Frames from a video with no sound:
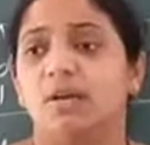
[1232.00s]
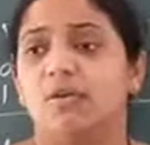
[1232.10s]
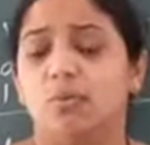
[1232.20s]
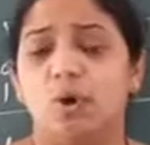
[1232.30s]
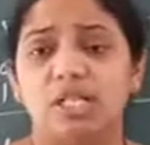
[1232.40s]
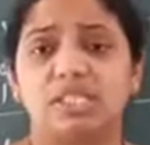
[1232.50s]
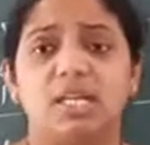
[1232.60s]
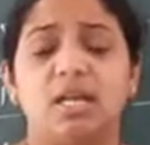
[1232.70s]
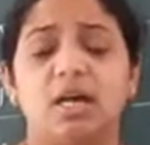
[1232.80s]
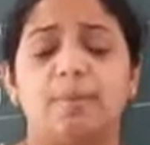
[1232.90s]

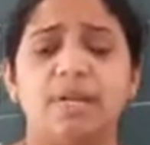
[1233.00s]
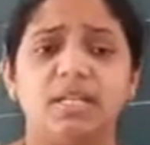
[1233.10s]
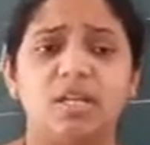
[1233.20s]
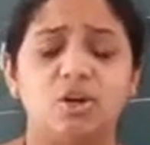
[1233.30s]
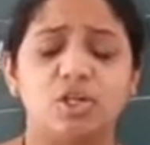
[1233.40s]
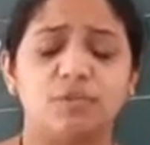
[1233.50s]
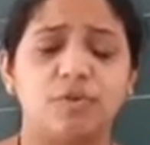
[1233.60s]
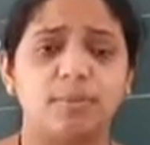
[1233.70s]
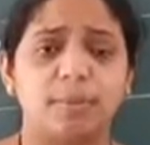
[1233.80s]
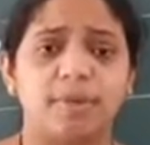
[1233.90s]
Wholesaler bring the good
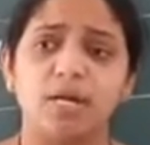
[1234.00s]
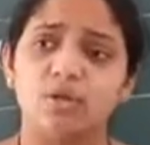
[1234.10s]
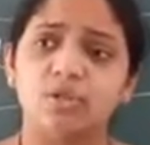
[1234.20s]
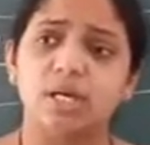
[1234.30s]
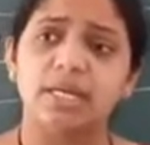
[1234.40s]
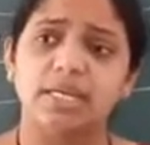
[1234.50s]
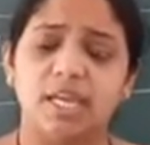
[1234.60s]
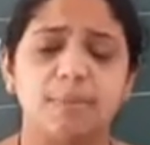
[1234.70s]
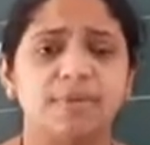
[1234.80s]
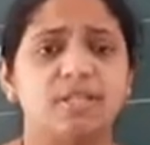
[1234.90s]
from the producer,
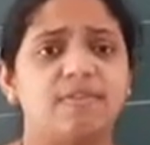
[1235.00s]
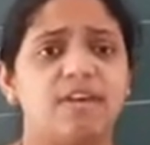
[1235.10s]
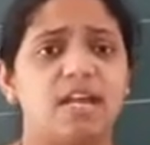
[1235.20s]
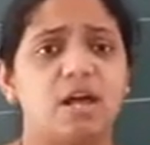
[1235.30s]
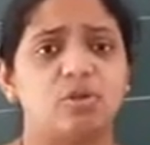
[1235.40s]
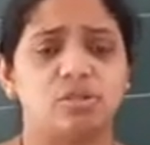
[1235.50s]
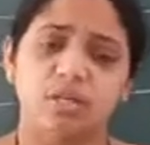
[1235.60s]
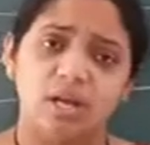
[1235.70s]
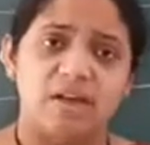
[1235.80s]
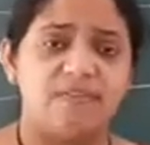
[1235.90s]
keep in the warehouse.
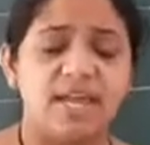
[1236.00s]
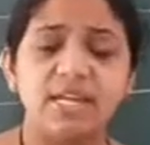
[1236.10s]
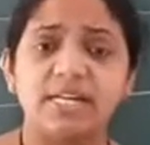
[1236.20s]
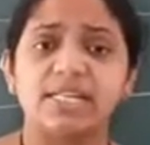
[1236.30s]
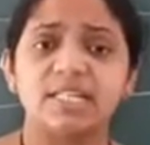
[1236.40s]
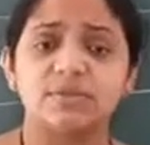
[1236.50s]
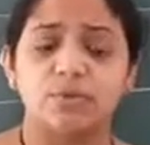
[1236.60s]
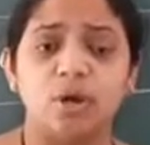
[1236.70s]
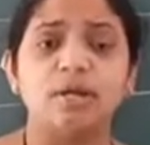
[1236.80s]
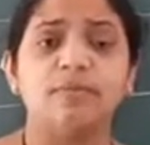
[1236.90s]
When it
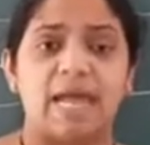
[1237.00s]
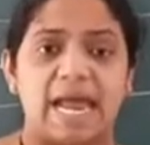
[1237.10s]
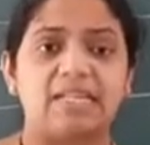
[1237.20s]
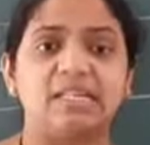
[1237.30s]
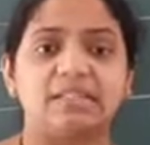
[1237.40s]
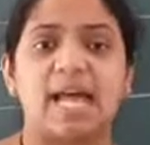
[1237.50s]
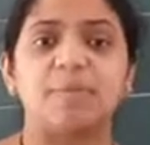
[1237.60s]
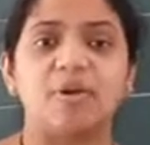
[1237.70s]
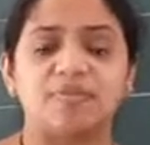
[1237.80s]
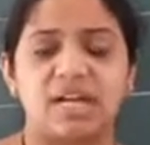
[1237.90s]
is at the
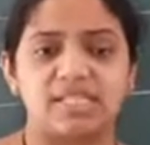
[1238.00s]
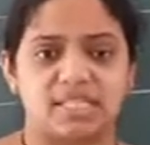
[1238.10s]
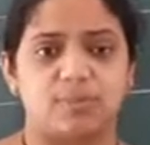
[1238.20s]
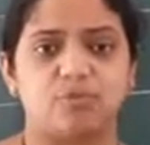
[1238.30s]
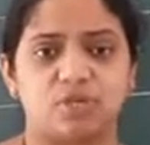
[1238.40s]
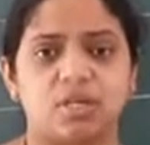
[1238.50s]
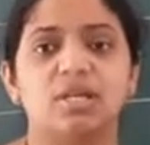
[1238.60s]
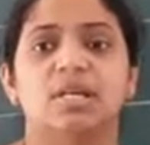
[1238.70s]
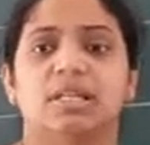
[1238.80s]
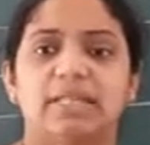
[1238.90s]
time of consumption,
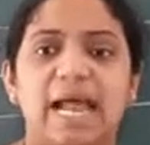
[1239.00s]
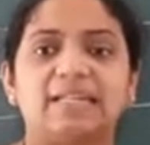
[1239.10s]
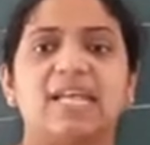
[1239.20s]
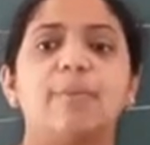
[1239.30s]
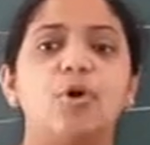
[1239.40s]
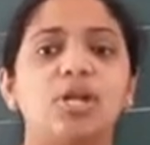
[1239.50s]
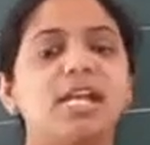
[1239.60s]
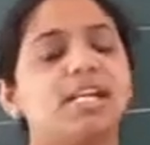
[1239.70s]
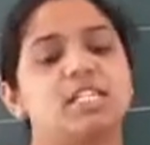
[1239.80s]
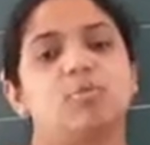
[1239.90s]
that time
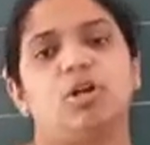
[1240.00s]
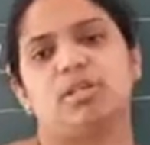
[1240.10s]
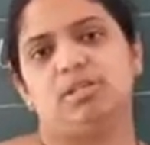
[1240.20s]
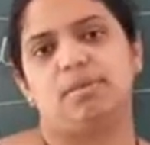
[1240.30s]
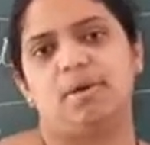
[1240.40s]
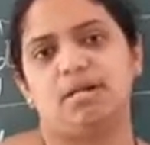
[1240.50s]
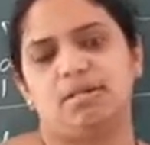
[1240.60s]
only it is bought in the market.